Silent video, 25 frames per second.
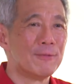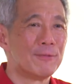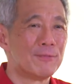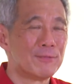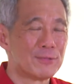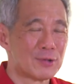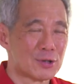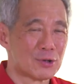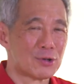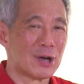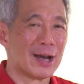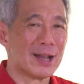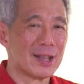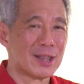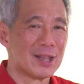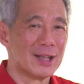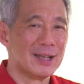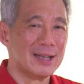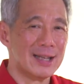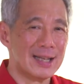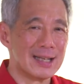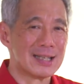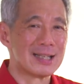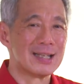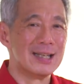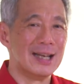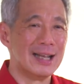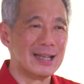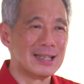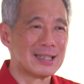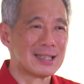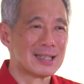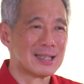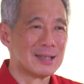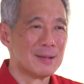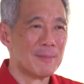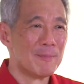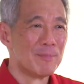strengthen its
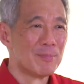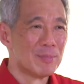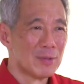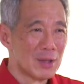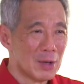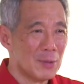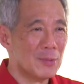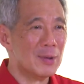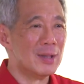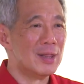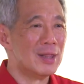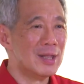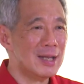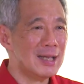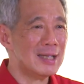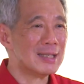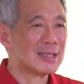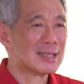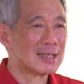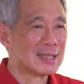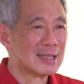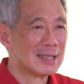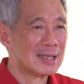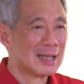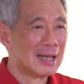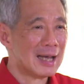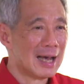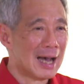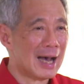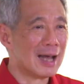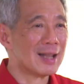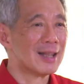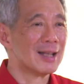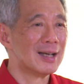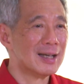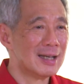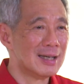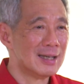links with these
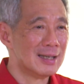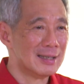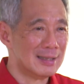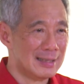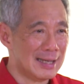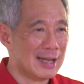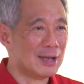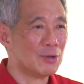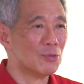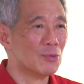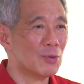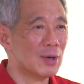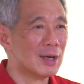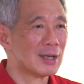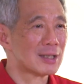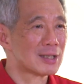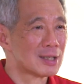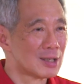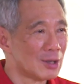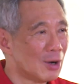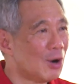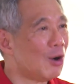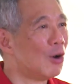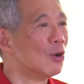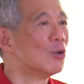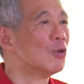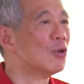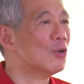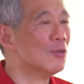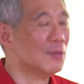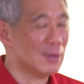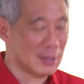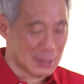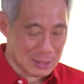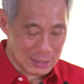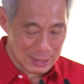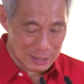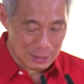other networks all
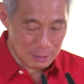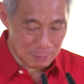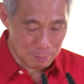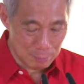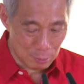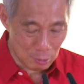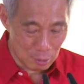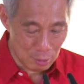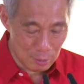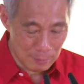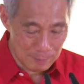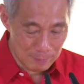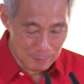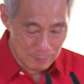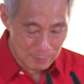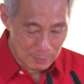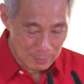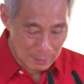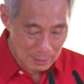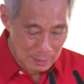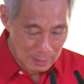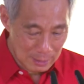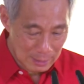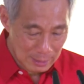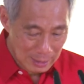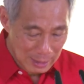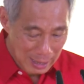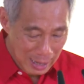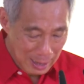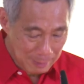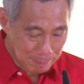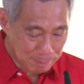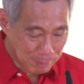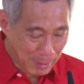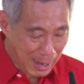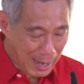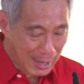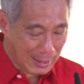over Singapore,
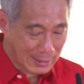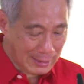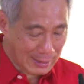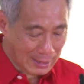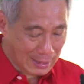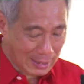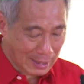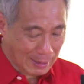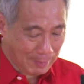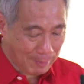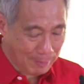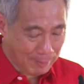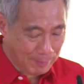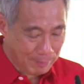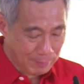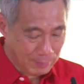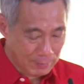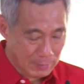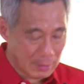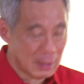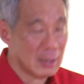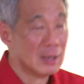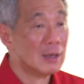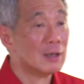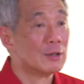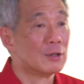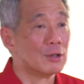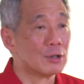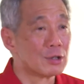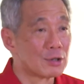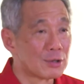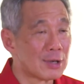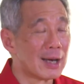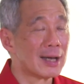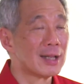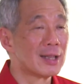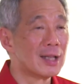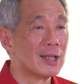and partner them to
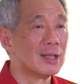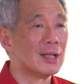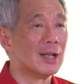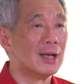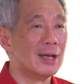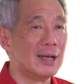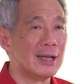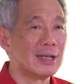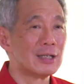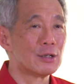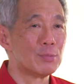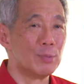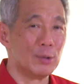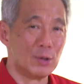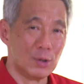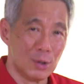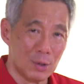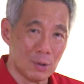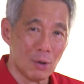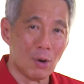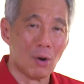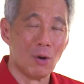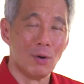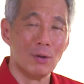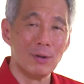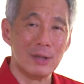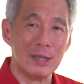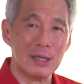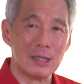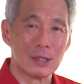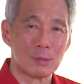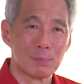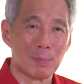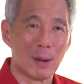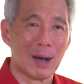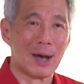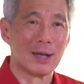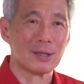strengthen the links between all
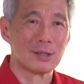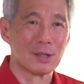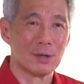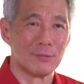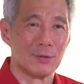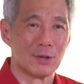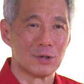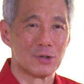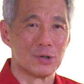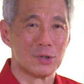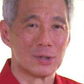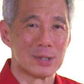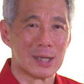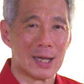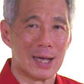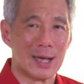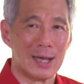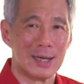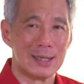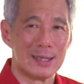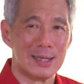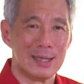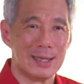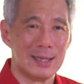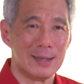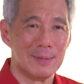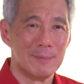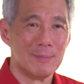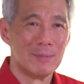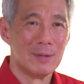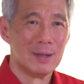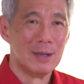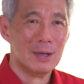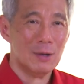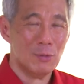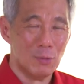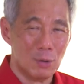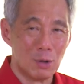these parts of our society
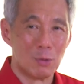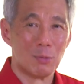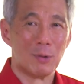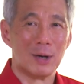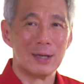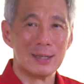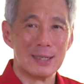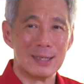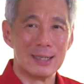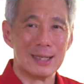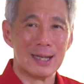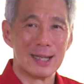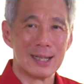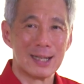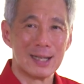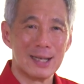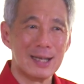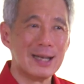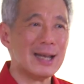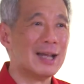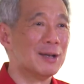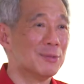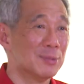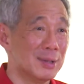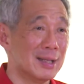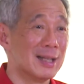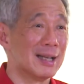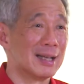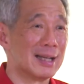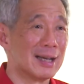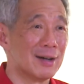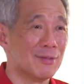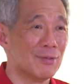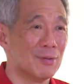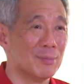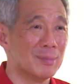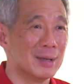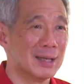with one another and with the
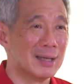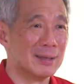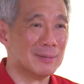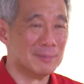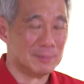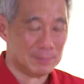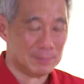government.